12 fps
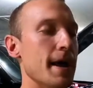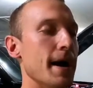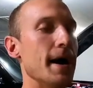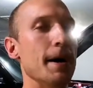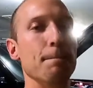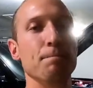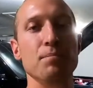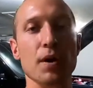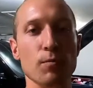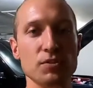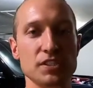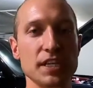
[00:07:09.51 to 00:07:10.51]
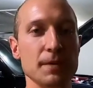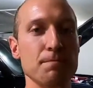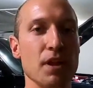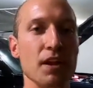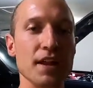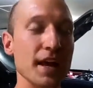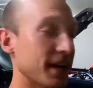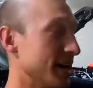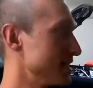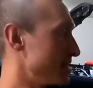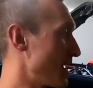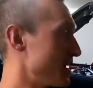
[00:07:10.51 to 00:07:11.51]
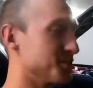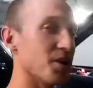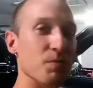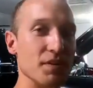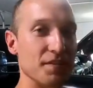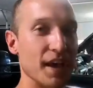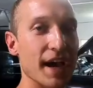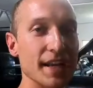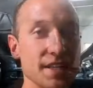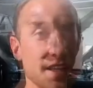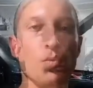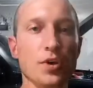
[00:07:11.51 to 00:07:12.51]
But we'll see. But other than that, guys, that is all we've got.